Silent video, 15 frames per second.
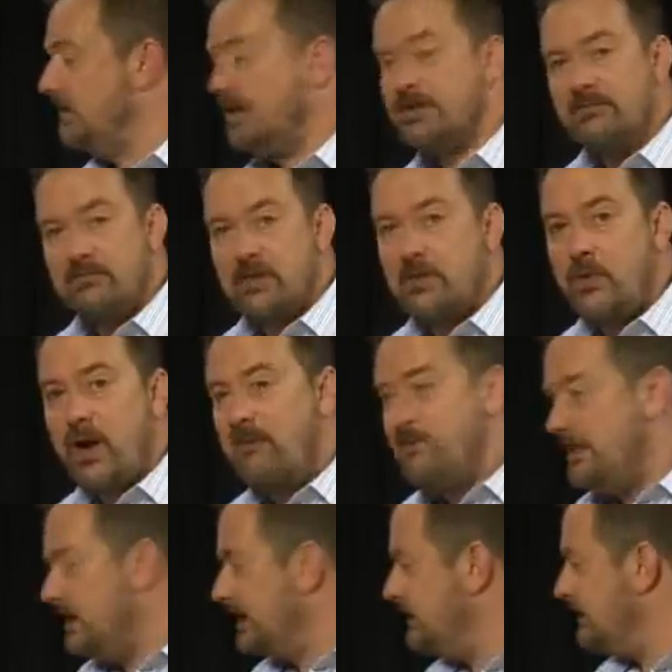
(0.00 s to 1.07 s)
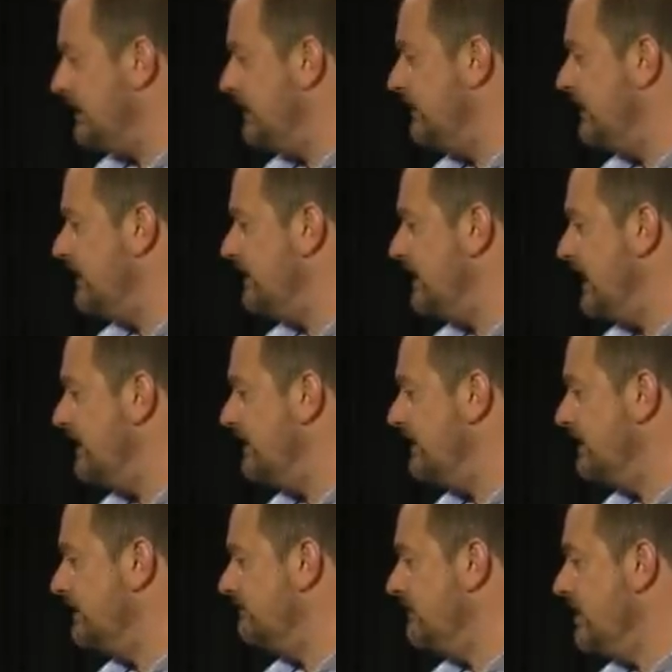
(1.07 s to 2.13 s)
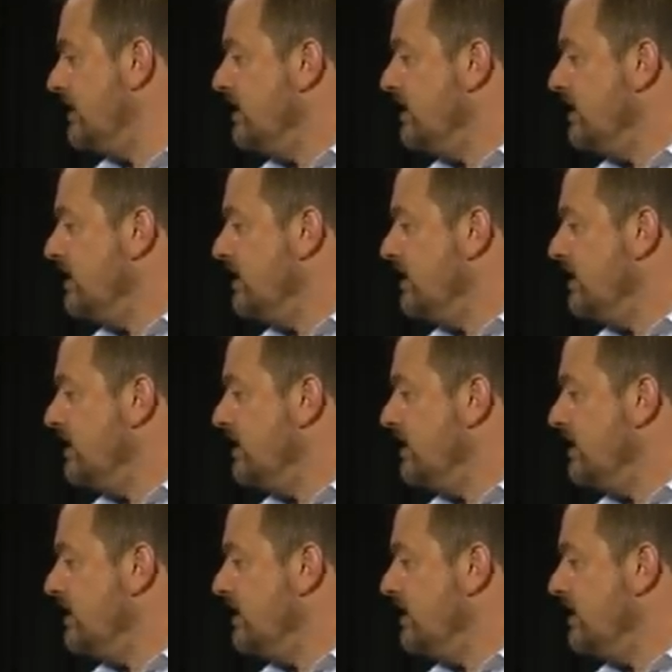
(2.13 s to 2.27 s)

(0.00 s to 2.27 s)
doesn't require any specific standards.